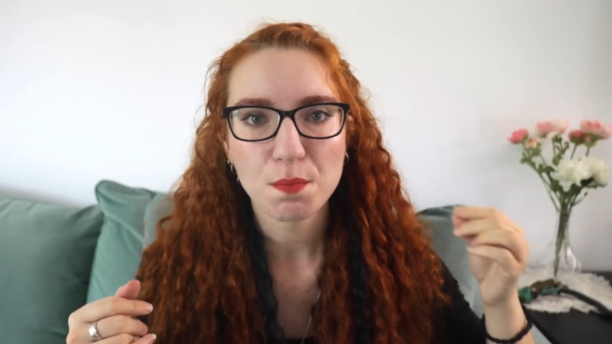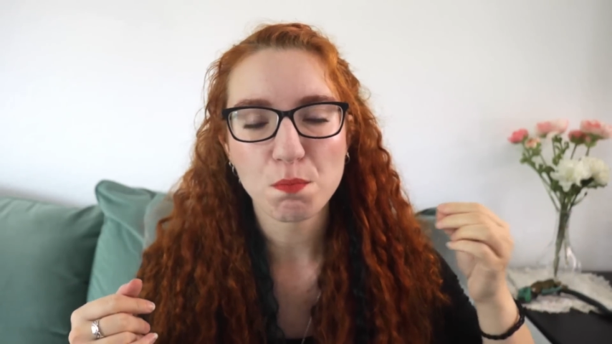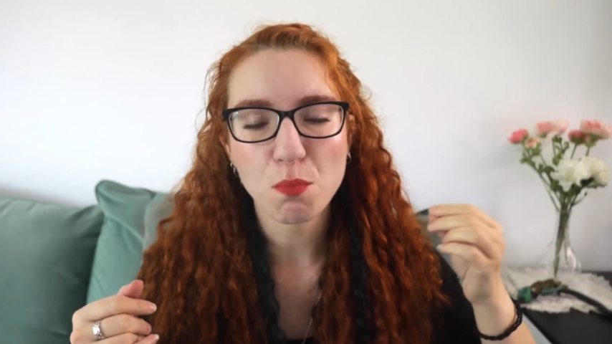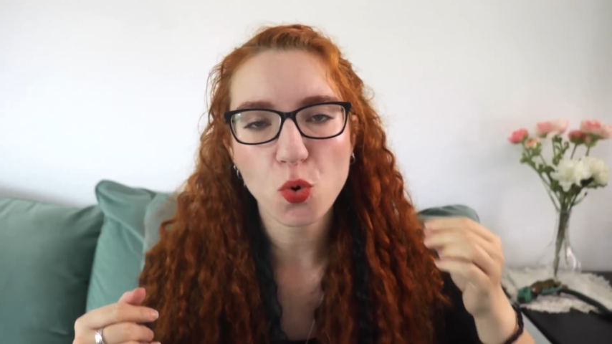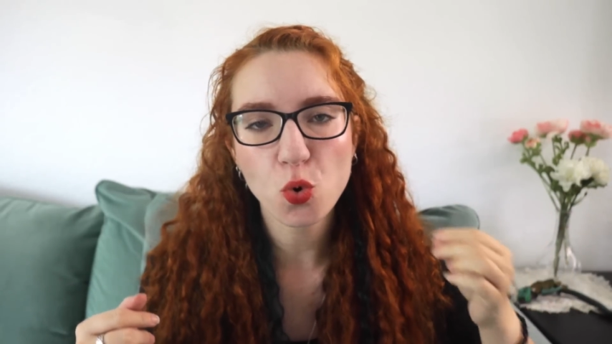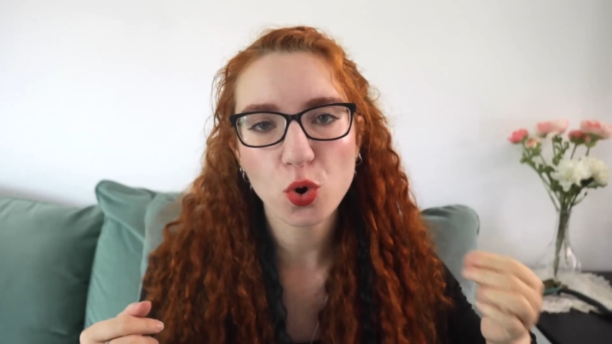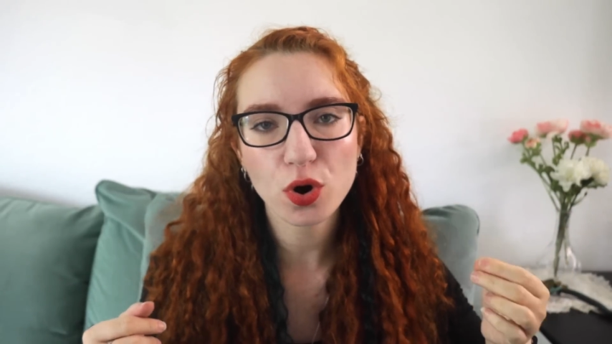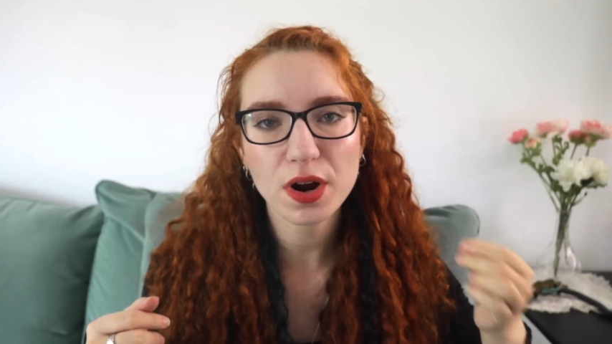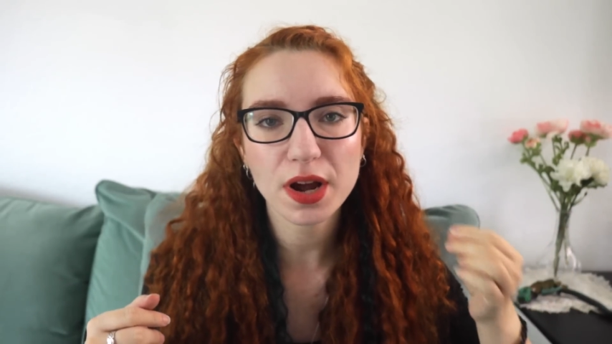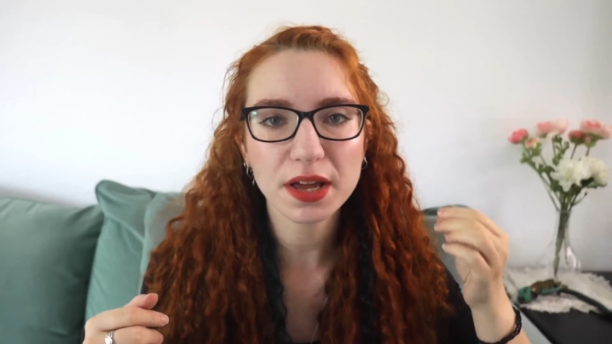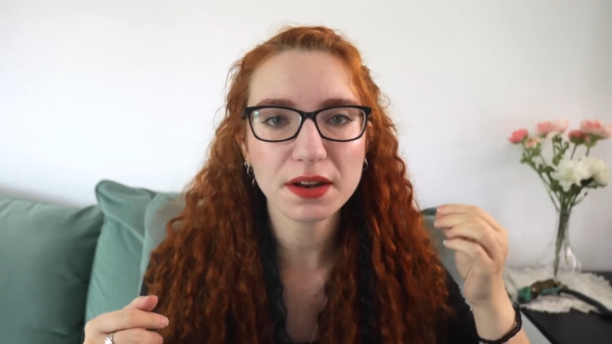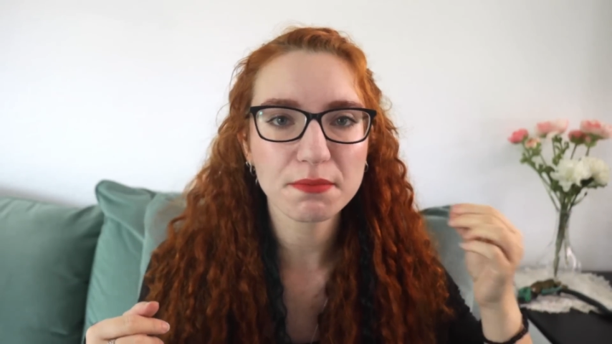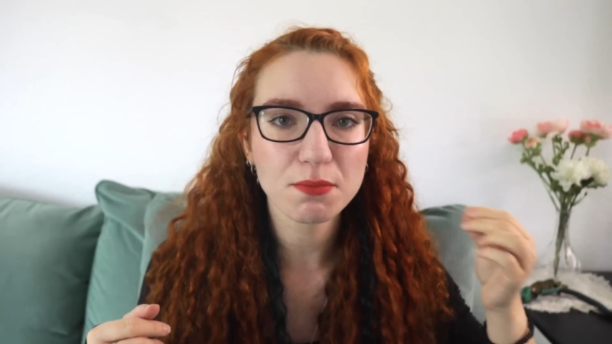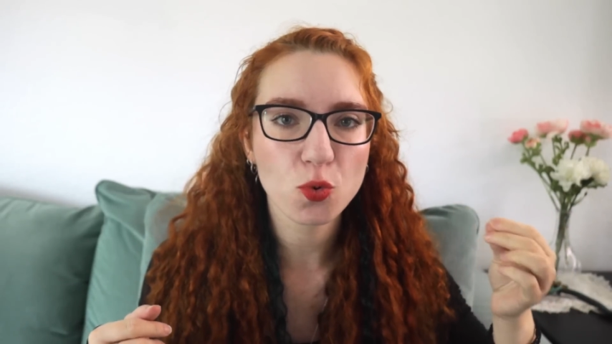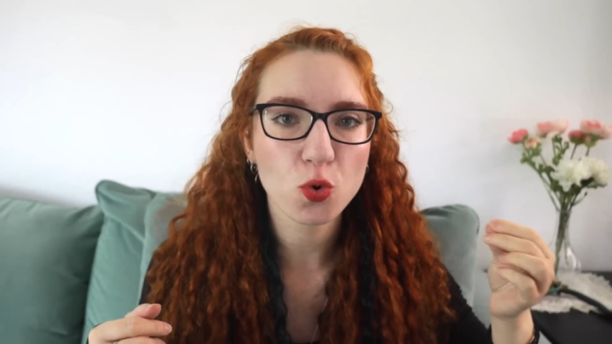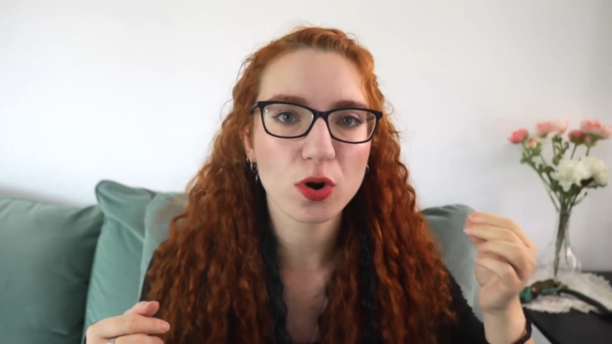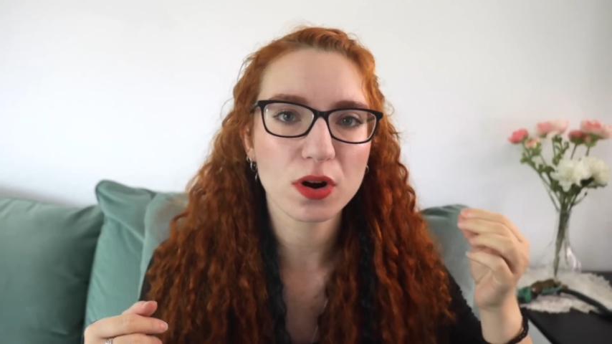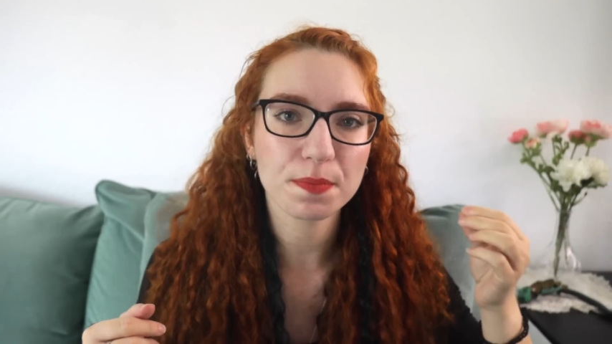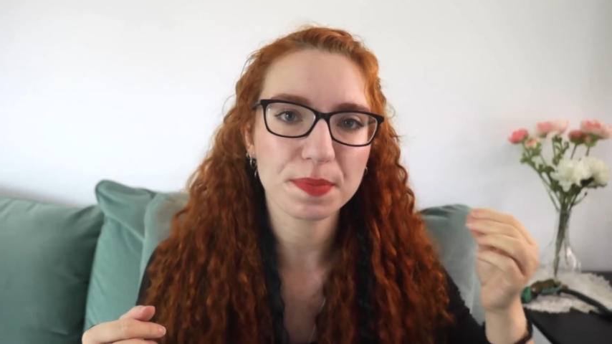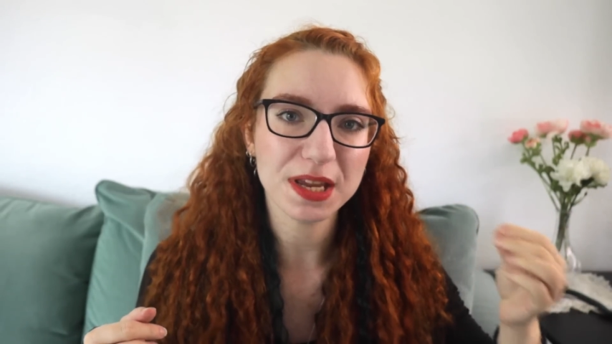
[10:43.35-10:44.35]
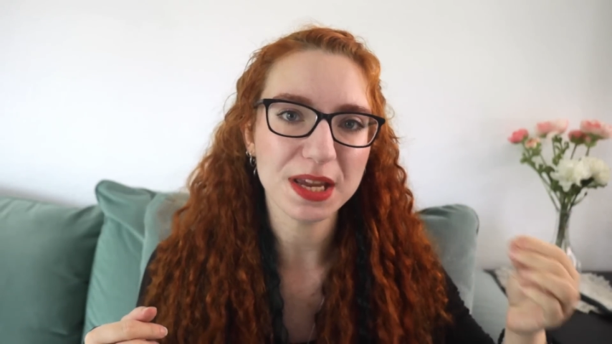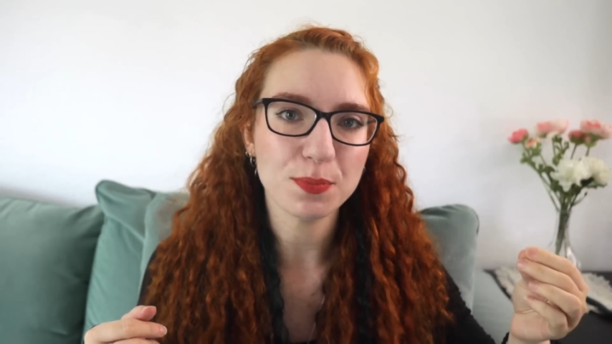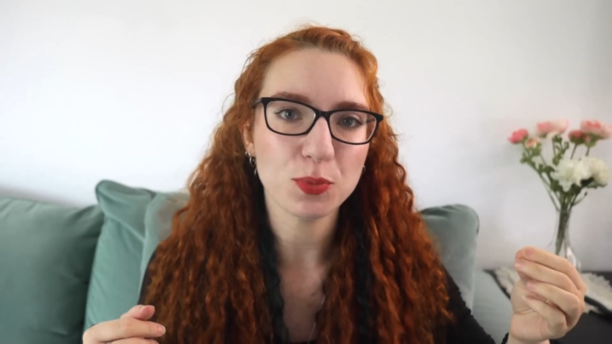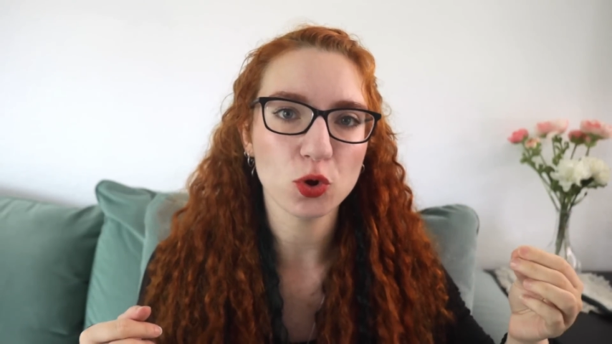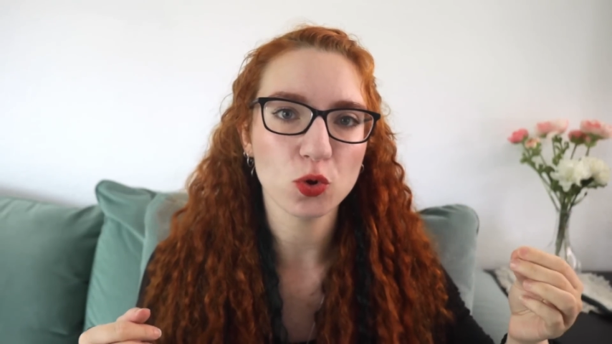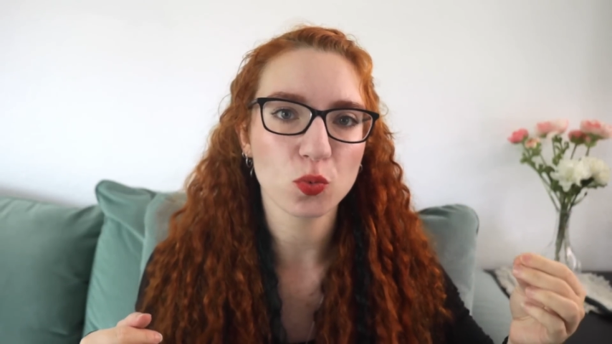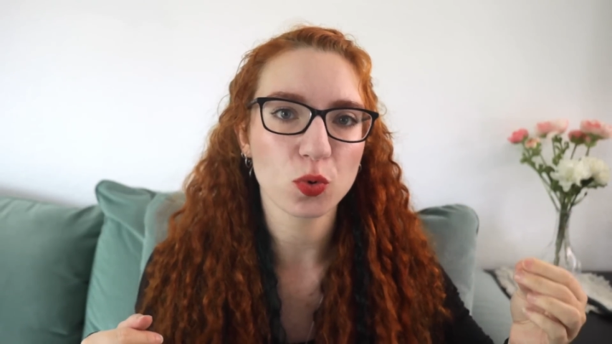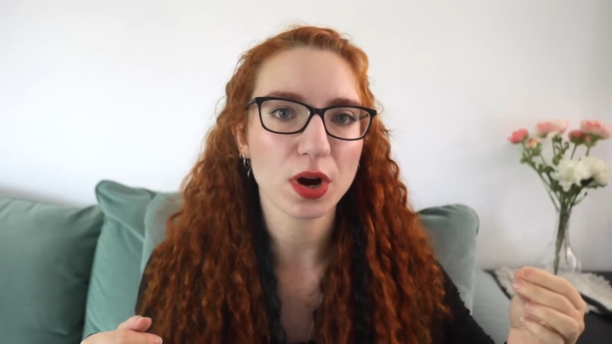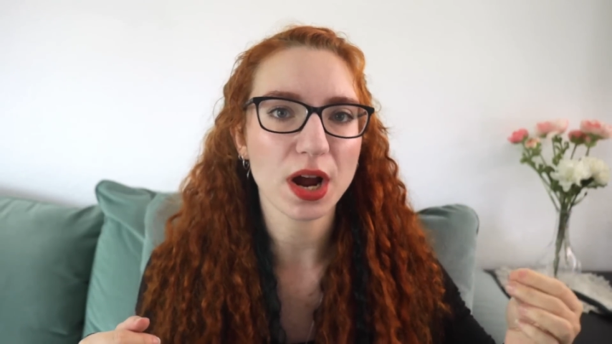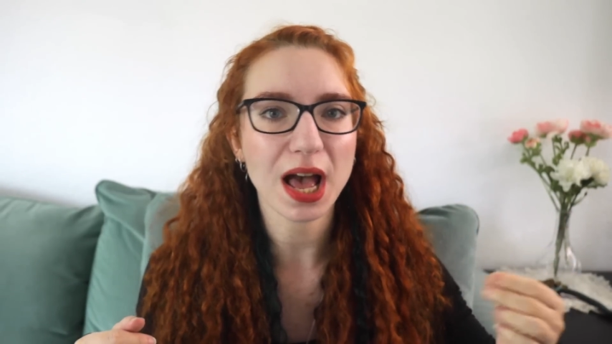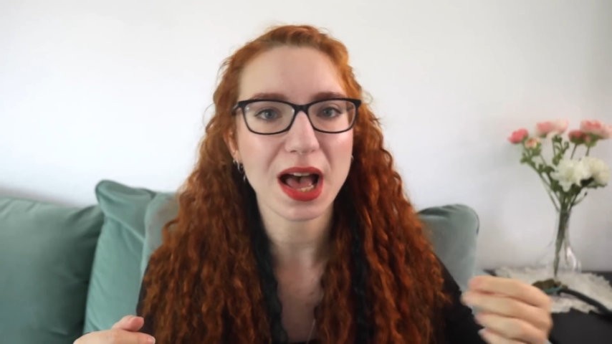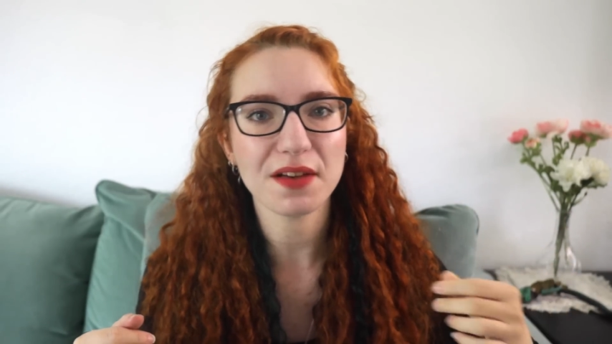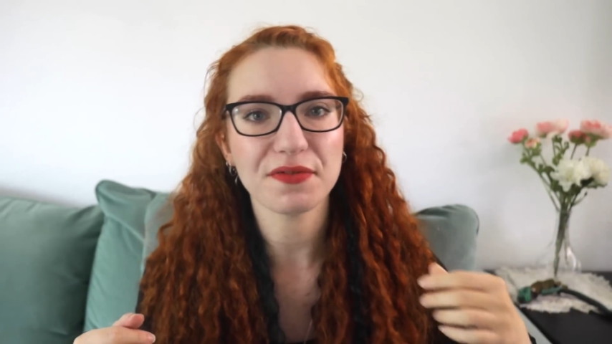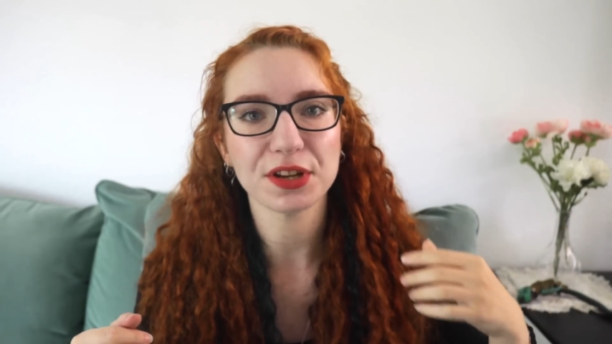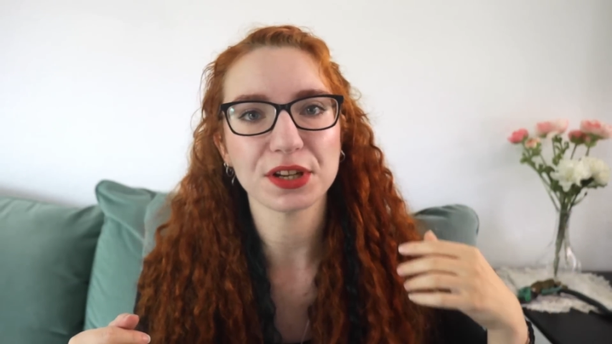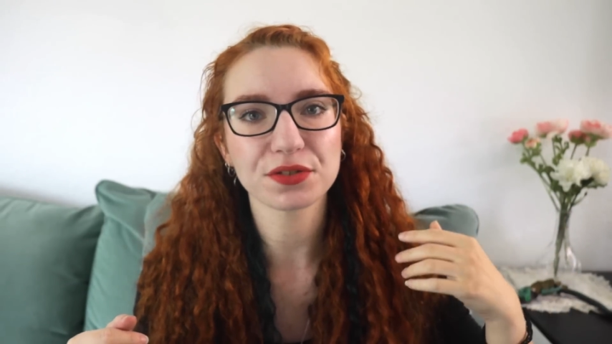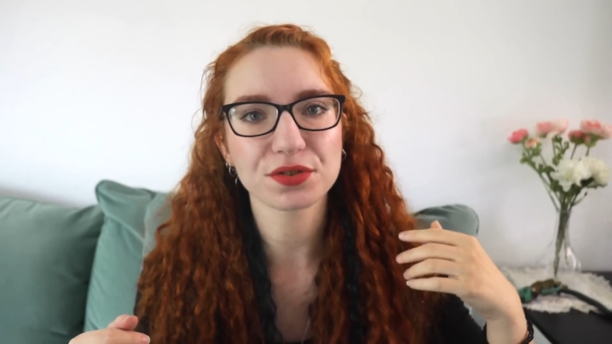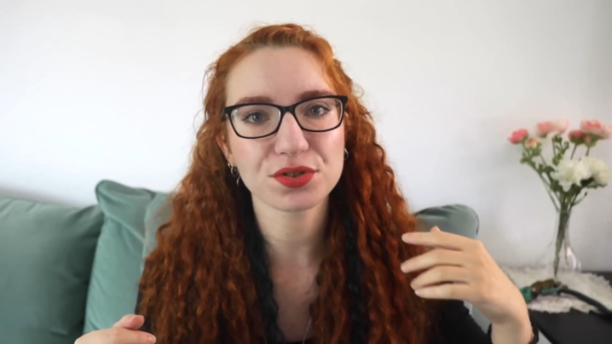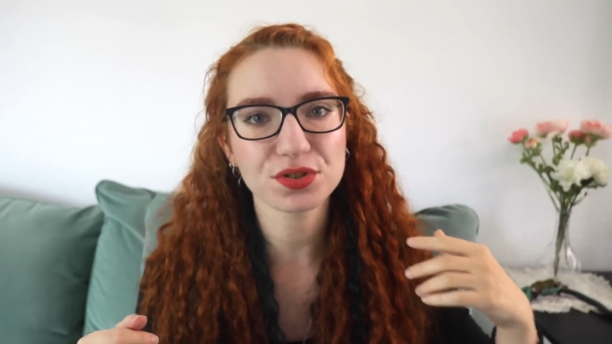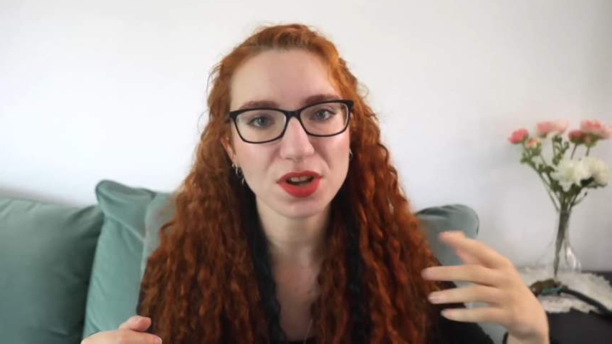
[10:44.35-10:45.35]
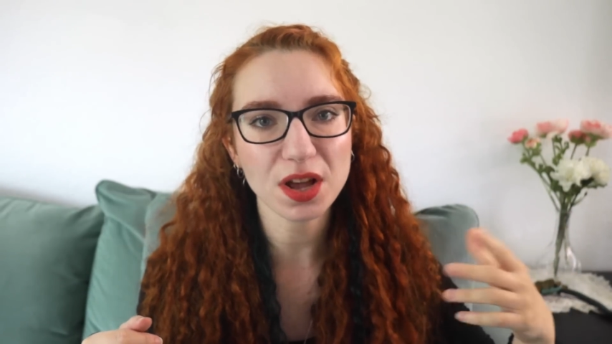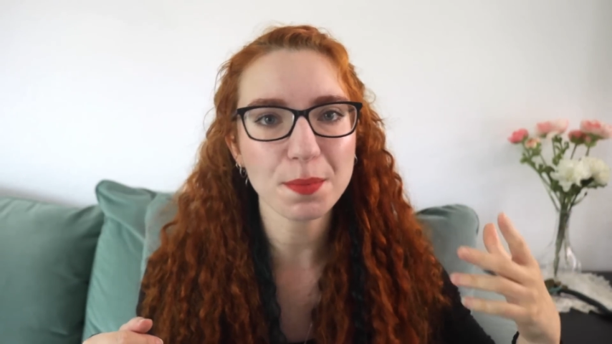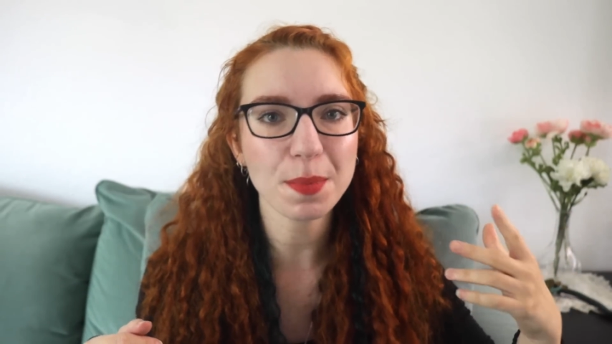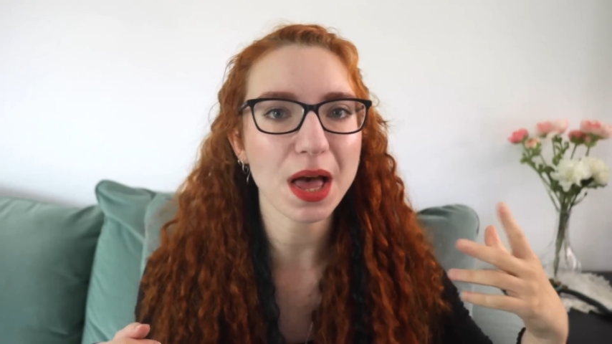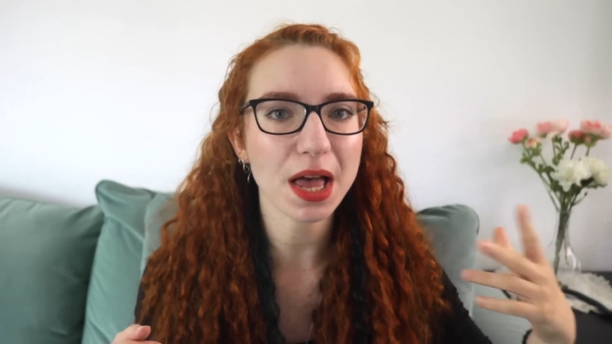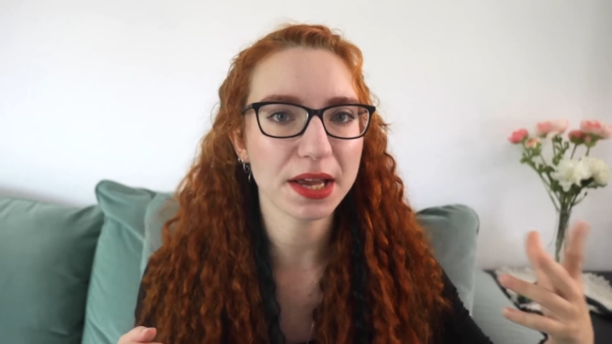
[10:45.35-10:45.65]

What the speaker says: more and more people were having some